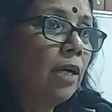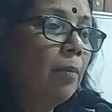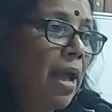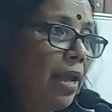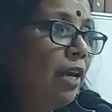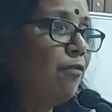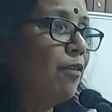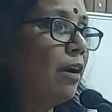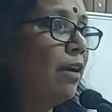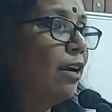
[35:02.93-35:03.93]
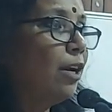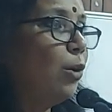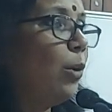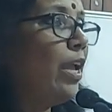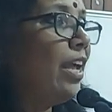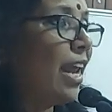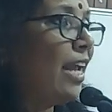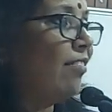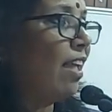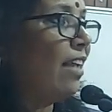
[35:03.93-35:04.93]
a biographer, doing
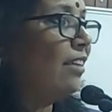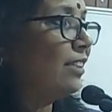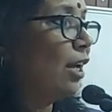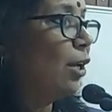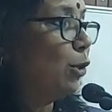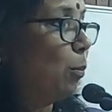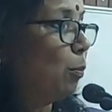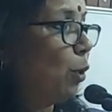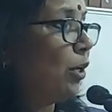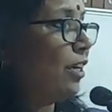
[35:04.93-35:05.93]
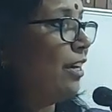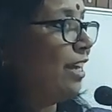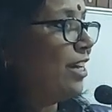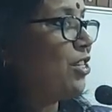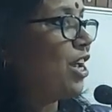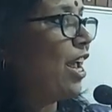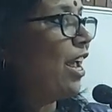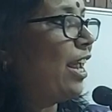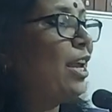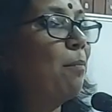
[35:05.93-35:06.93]
great things to put Nietzsche
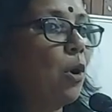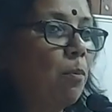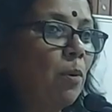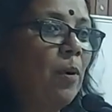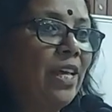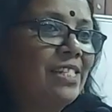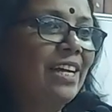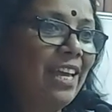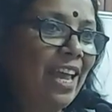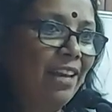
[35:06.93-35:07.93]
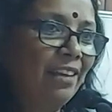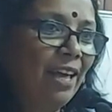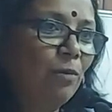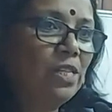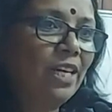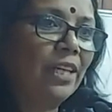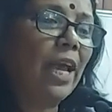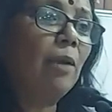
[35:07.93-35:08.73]
in a proper place again. There was a